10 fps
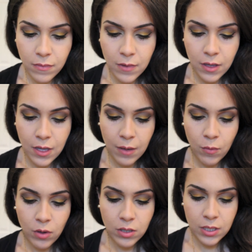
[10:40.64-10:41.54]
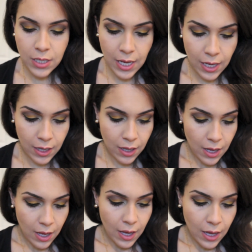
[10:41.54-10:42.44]
then I'm going to take
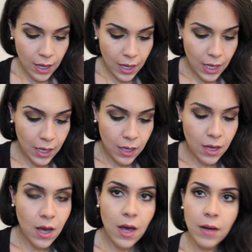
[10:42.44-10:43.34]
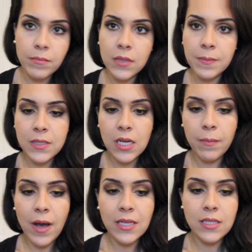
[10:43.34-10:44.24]
a
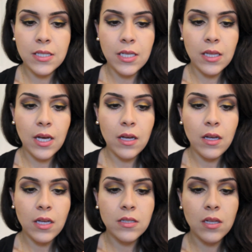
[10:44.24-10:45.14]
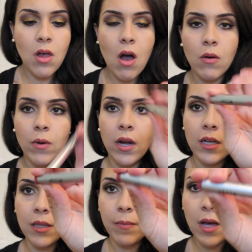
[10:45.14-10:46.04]
lipstick by Stila. It's a long wearing lip